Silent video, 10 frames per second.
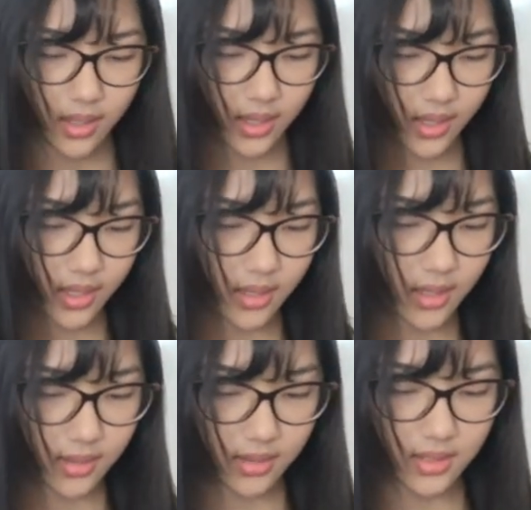I
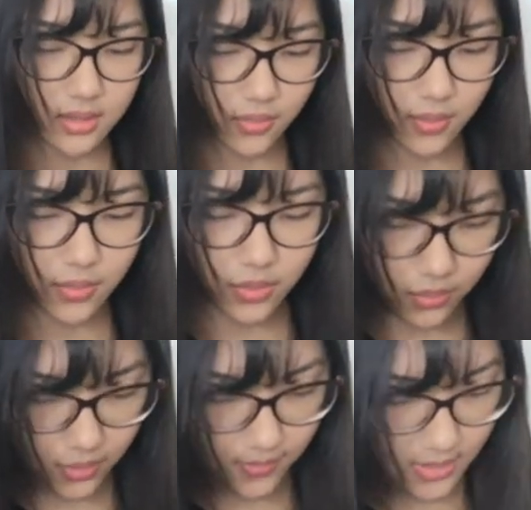got this from
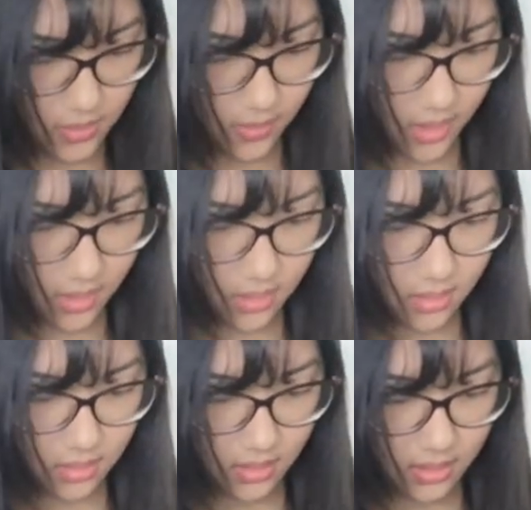Europe as well,
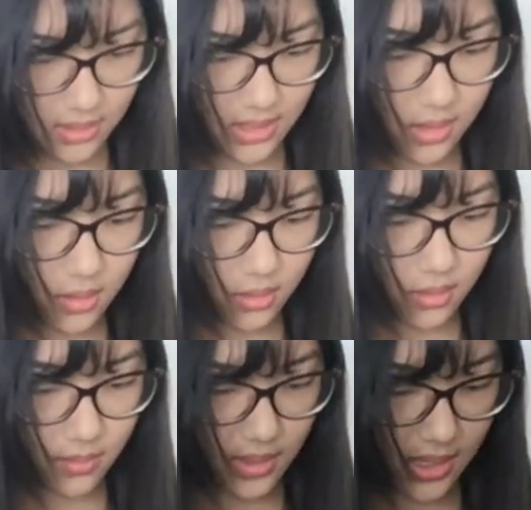Kiko
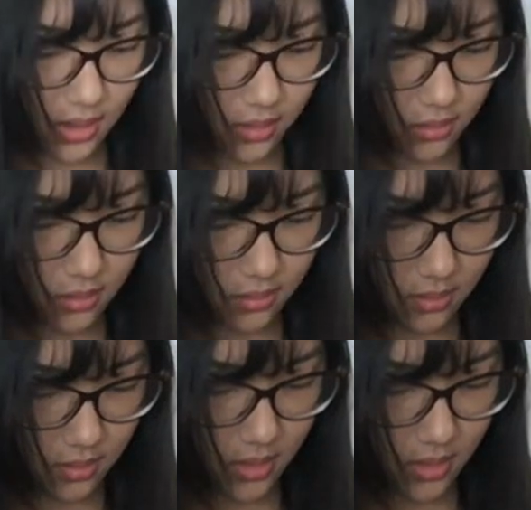Milano